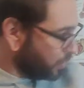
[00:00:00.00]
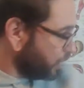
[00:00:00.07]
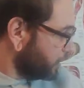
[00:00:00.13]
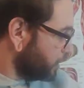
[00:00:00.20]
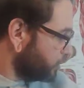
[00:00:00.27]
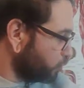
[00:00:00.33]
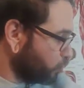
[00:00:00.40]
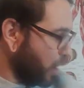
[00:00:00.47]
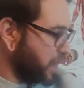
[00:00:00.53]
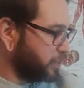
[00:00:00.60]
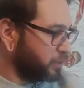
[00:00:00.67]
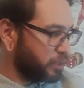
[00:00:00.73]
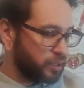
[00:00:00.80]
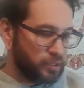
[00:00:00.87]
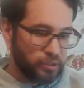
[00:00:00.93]
Another way
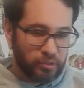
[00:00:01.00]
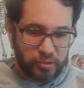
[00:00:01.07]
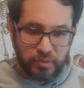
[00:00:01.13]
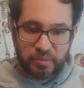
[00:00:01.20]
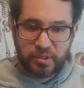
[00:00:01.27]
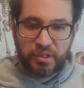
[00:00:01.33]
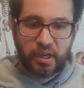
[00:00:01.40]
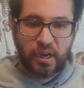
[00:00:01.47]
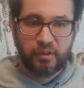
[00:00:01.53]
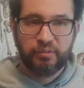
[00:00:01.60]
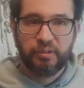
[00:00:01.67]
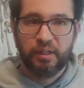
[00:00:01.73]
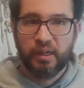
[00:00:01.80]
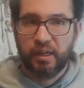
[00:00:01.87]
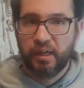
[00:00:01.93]
you can do some
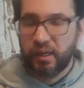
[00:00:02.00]
stuff,